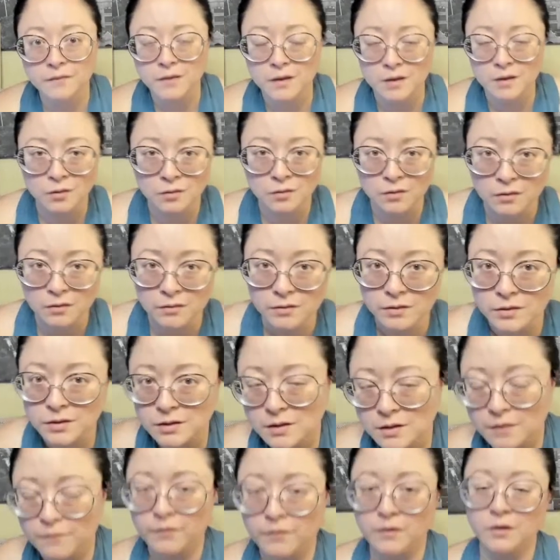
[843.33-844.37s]
You had to grow your
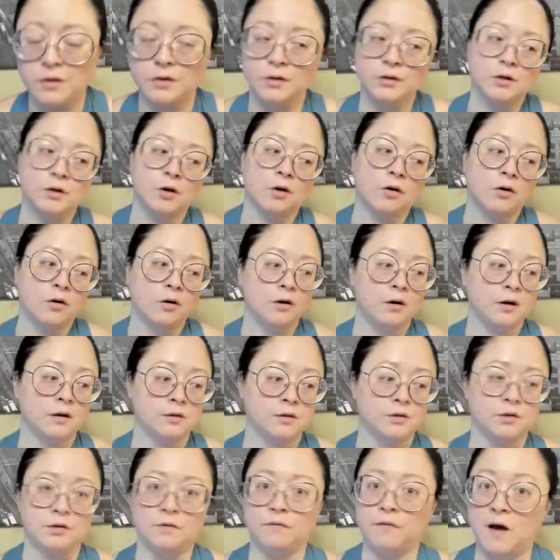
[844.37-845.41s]
stuff in your yard
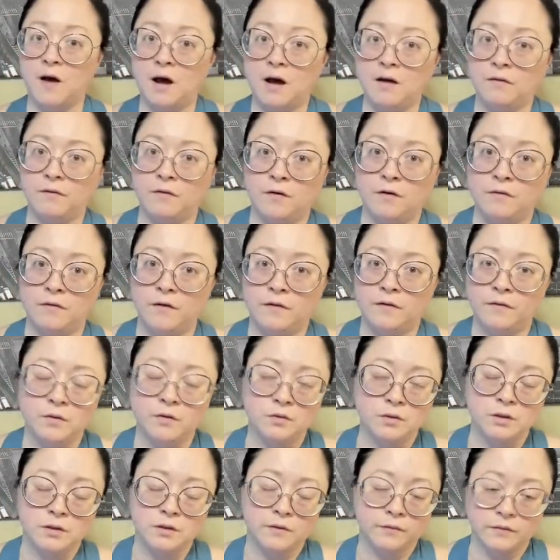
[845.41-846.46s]
and survive off of it. It
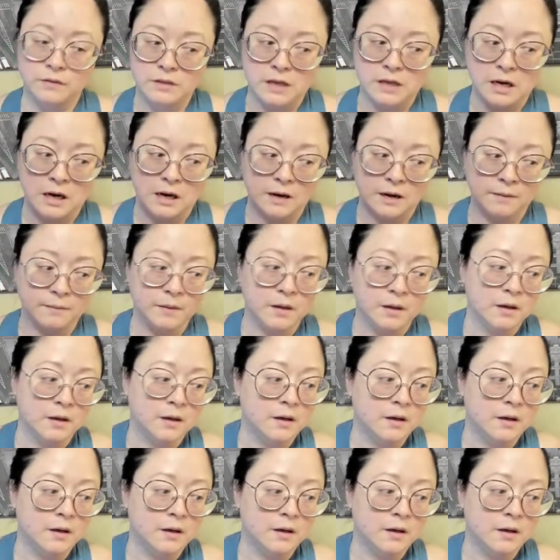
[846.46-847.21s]
was a different time.